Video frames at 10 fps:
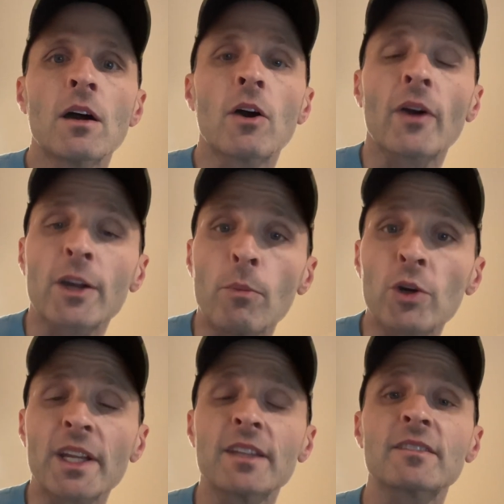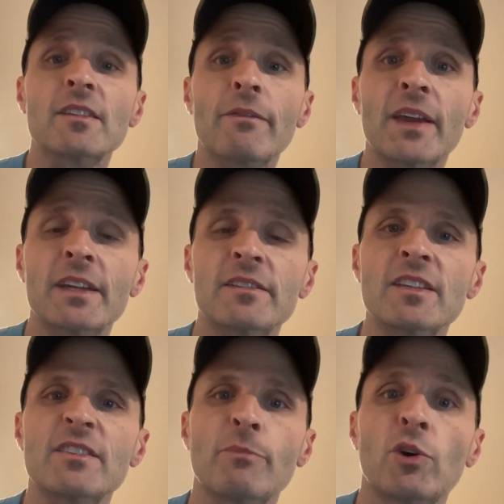All right, good morning. This is the Fantasy
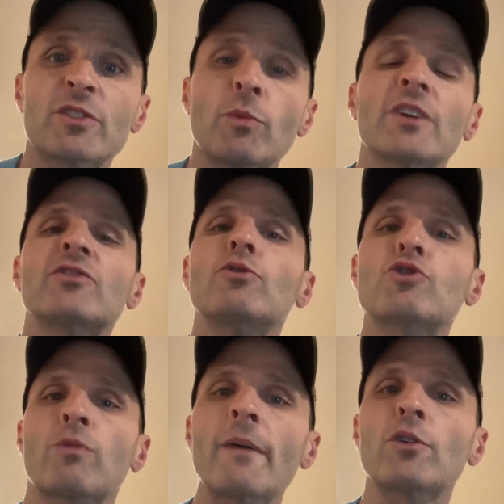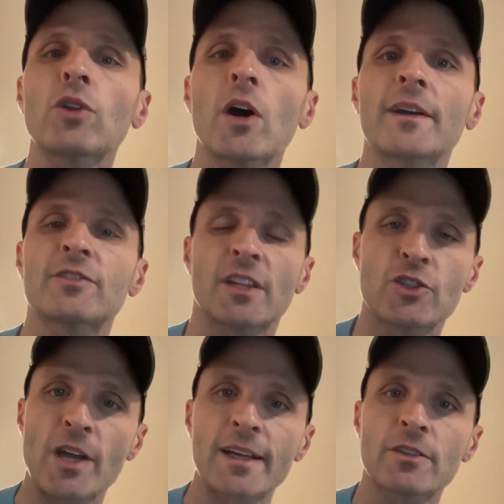Sports Boss. So, Trevor Lawrence and the
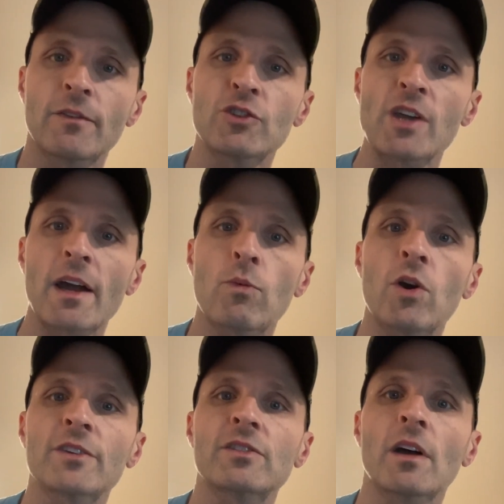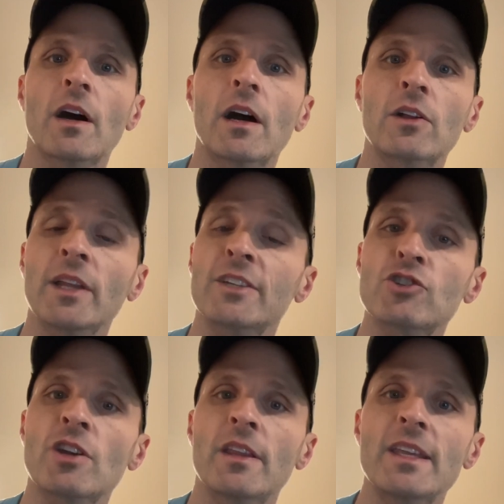Jacksonville Jaguars uh,
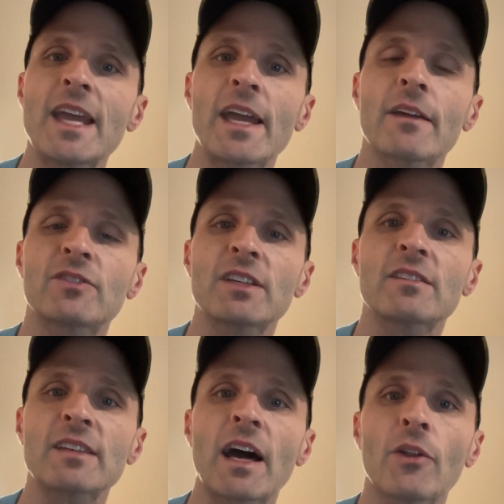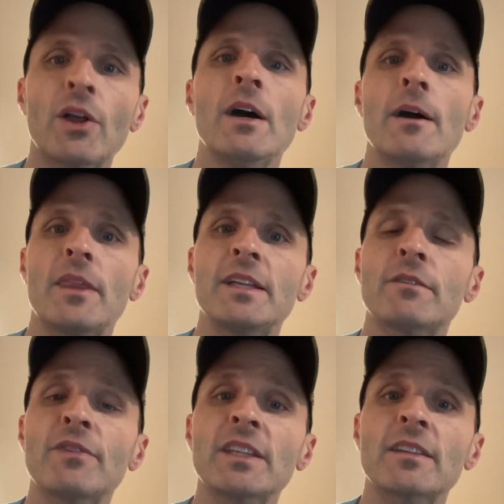clinch the AFC South. They
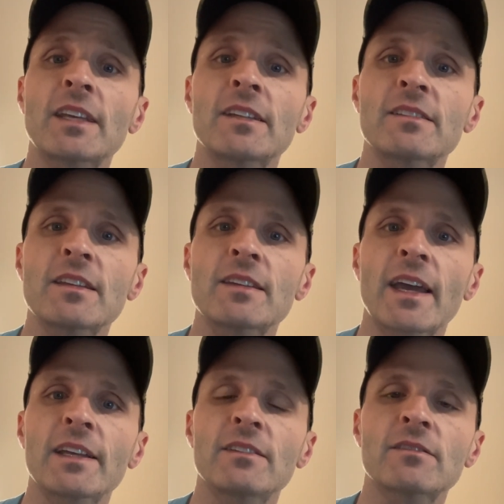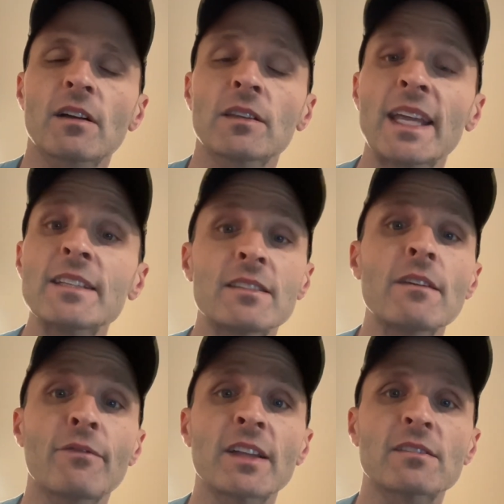defeat the Tennessee Titans, uh, late
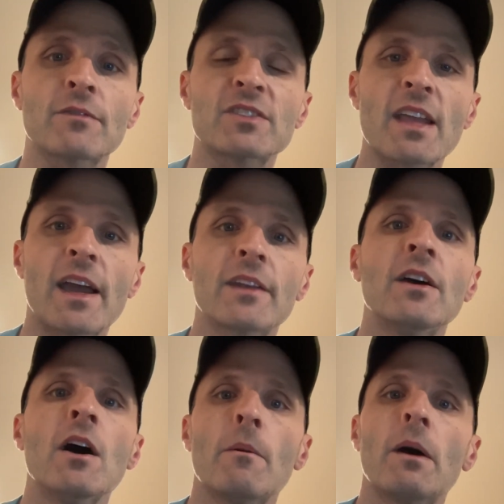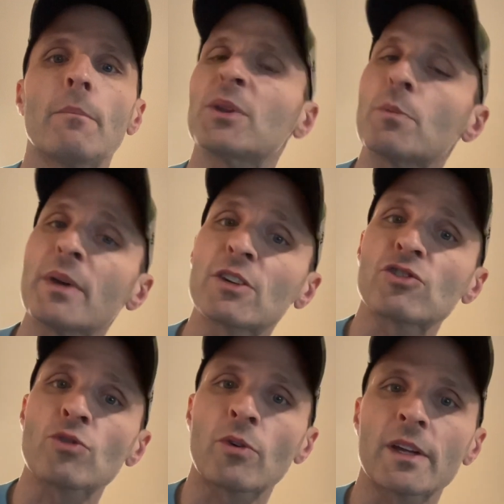defensive stand. Uh, but the bigger
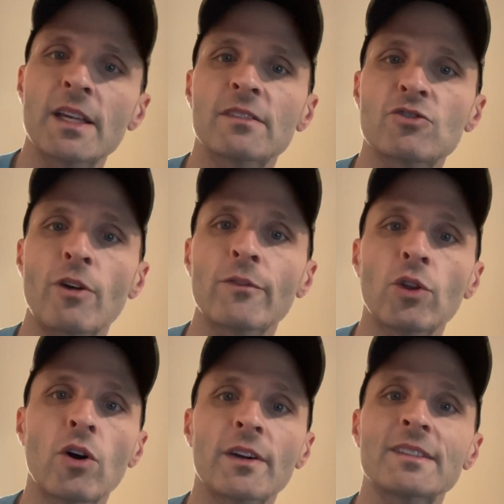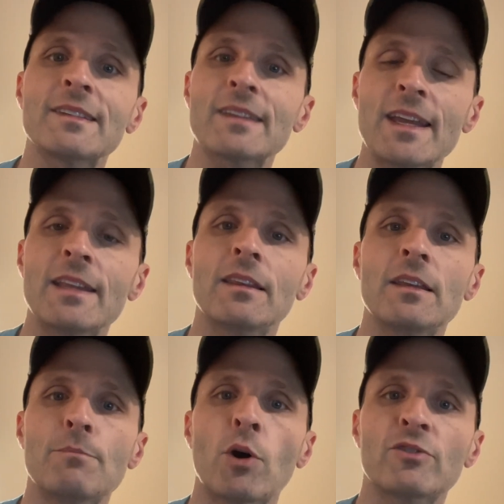story is Trevor Lawrence is in
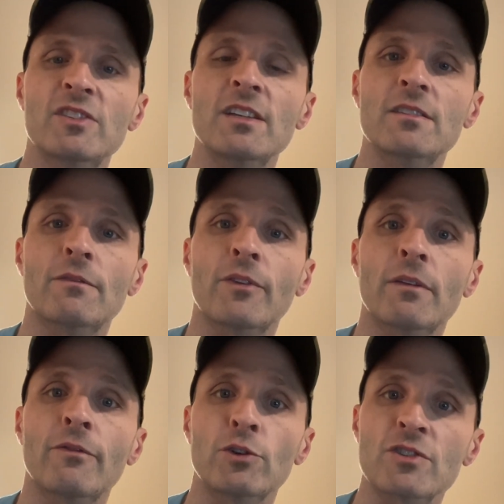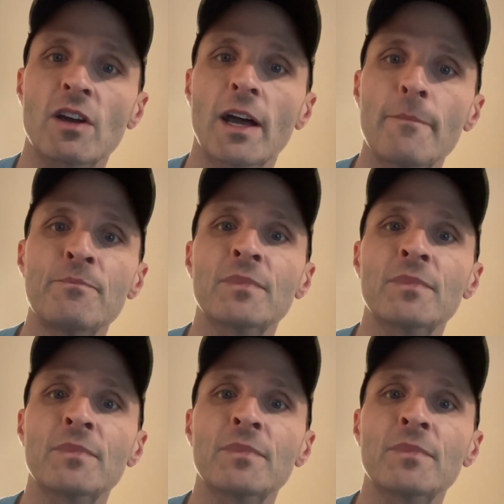the postseason for the first time